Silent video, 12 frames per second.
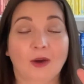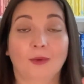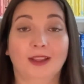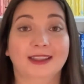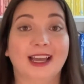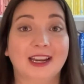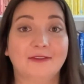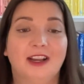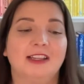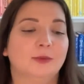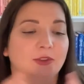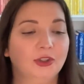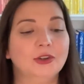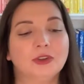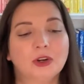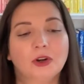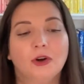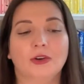Well, a lot of us will choose
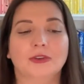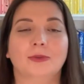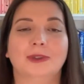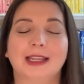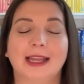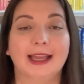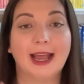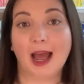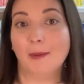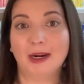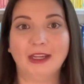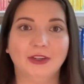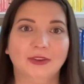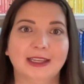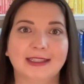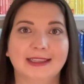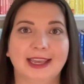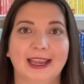our goals and we'll say, like, I wanna do
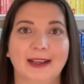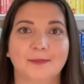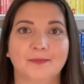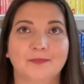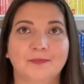this thing.